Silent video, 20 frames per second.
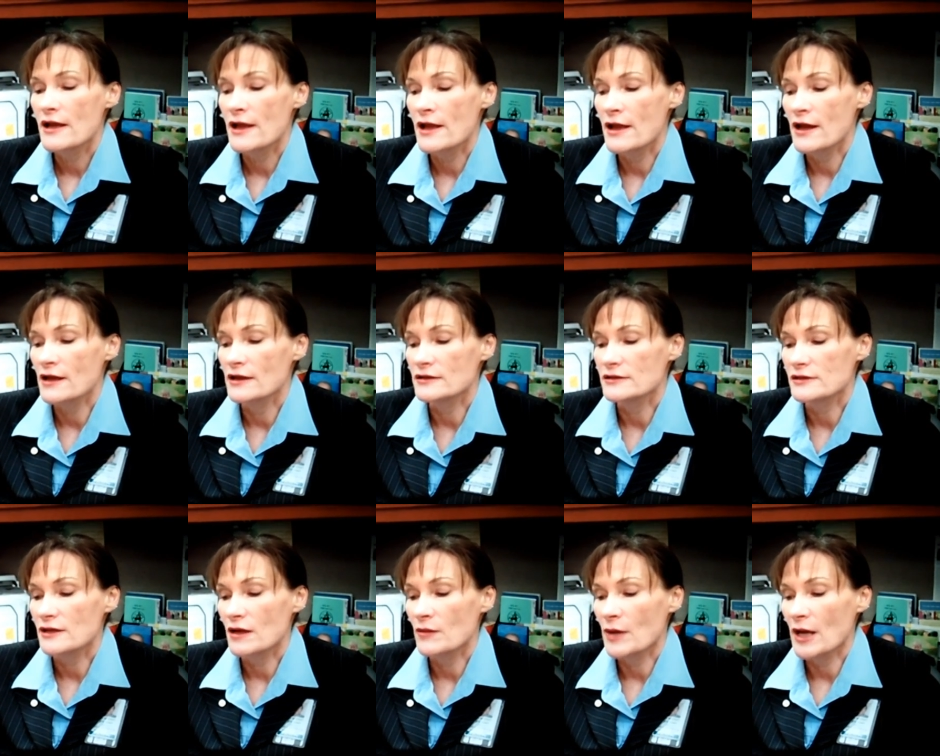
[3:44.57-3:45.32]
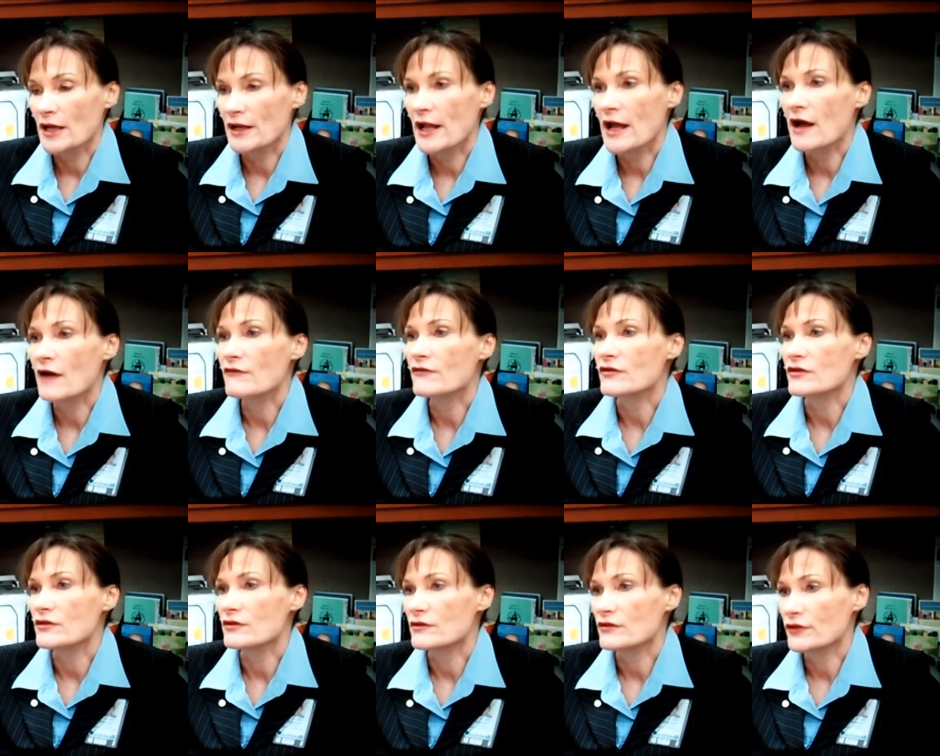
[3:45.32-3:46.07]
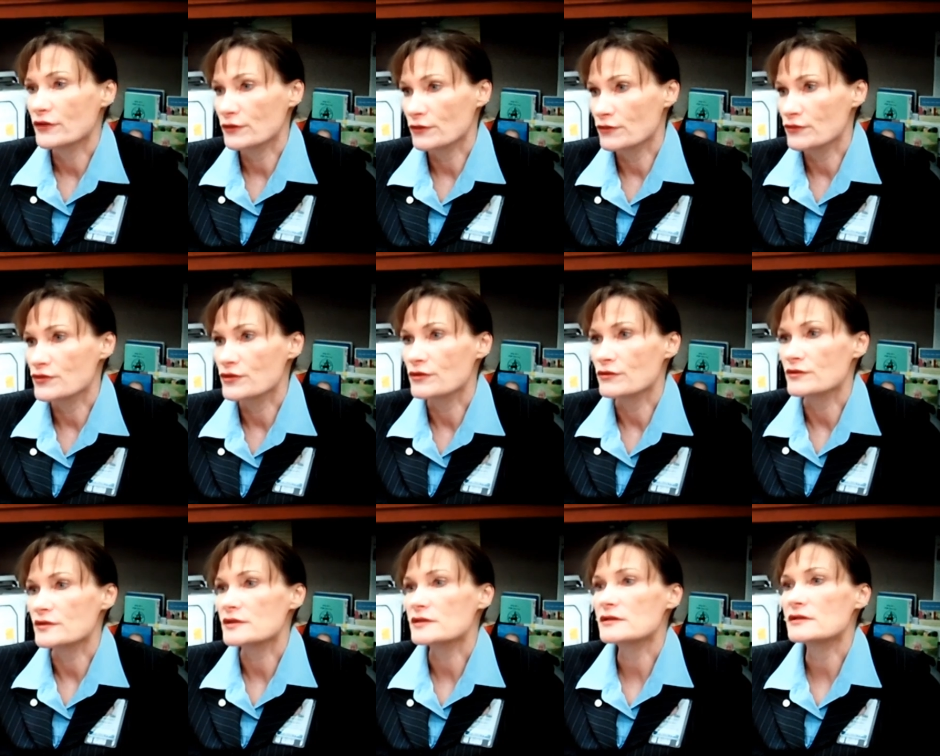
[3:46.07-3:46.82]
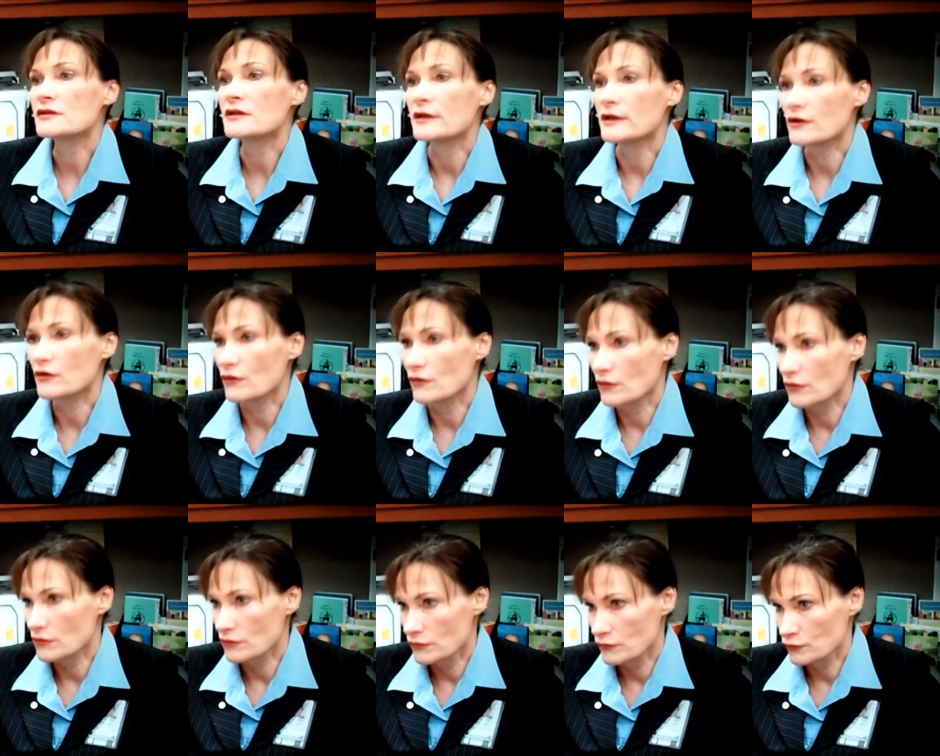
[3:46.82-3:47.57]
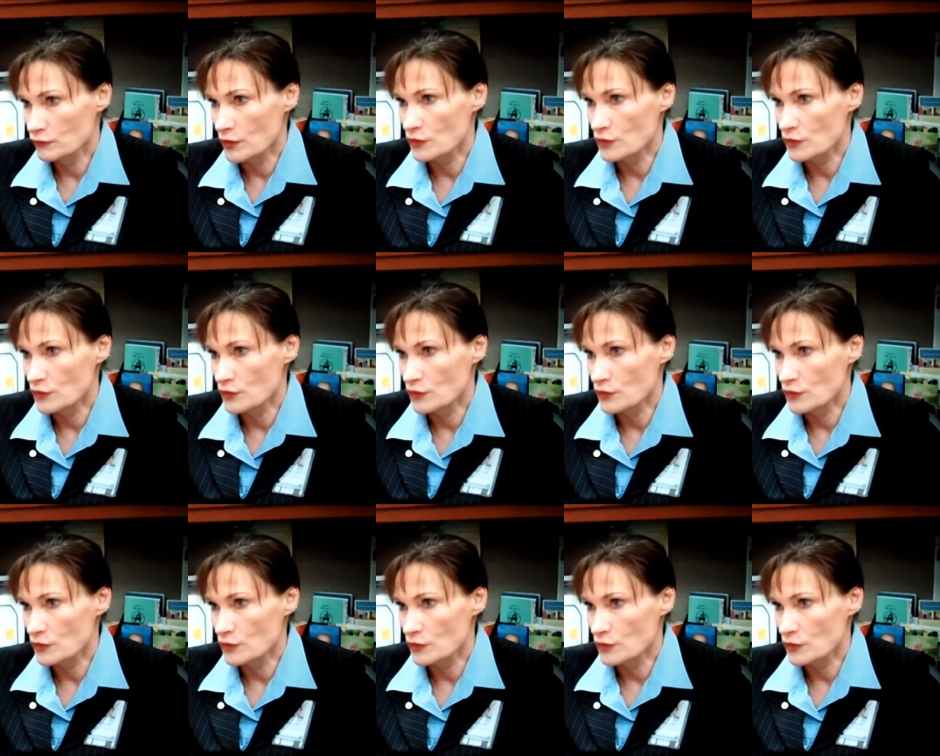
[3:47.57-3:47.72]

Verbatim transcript: and about half of the third year is clinical